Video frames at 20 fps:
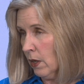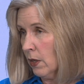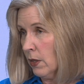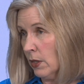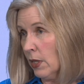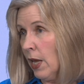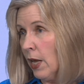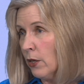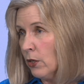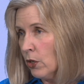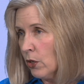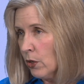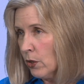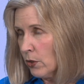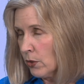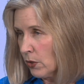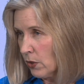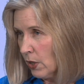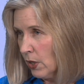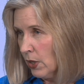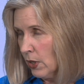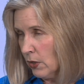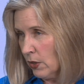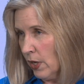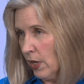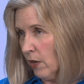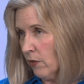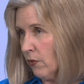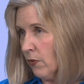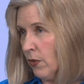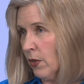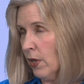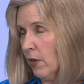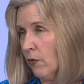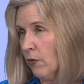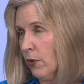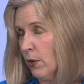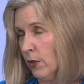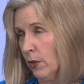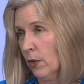10 years. Say
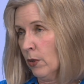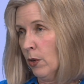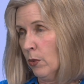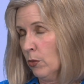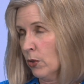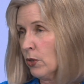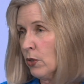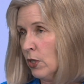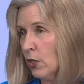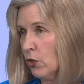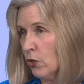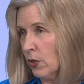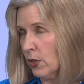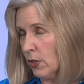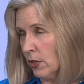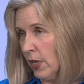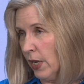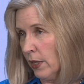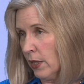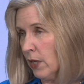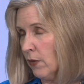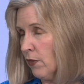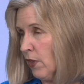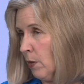if their procedure is negative,